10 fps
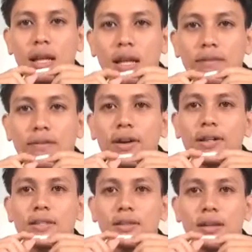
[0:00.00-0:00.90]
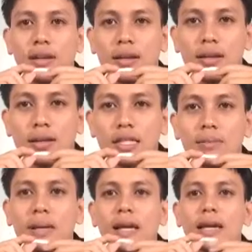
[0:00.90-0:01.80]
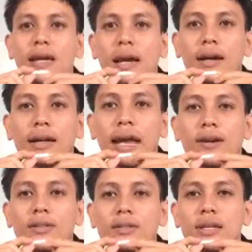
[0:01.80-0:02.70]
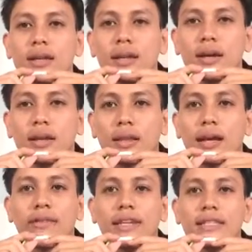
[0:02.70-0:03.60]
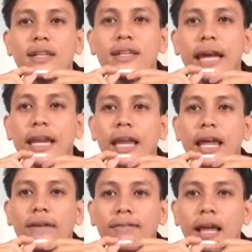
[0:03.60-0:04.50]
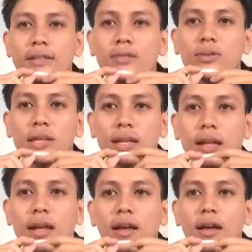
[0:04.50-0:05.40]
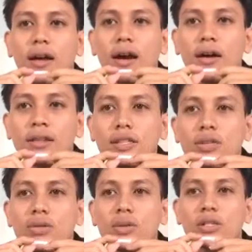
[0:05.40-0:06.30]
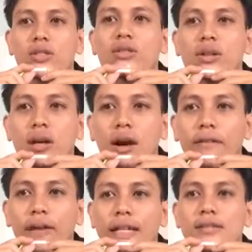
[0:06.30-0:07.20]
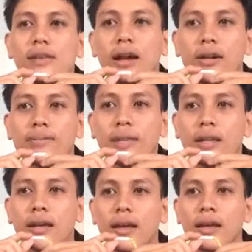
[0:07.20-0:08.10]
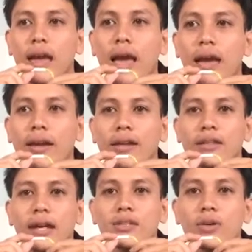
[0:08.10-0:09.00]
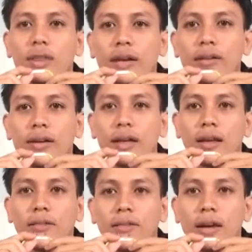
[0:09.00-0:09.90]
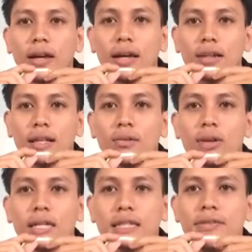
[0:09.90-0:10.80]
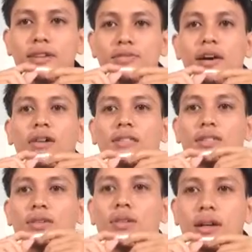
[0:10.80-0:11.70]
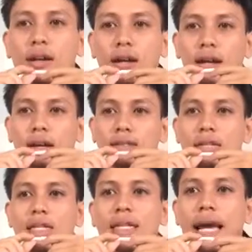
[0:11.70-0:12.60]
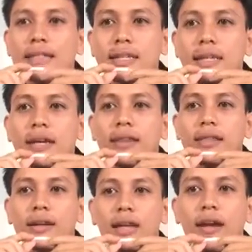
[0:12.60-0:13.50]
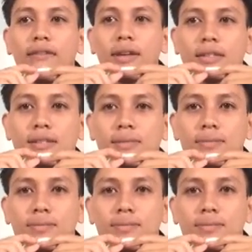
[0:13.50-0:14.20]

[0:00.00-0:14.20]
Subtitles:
First, the speaker announced the resident had left last week on a 2-week tour of Asia, and that was his first foreign tour since he had taken the office.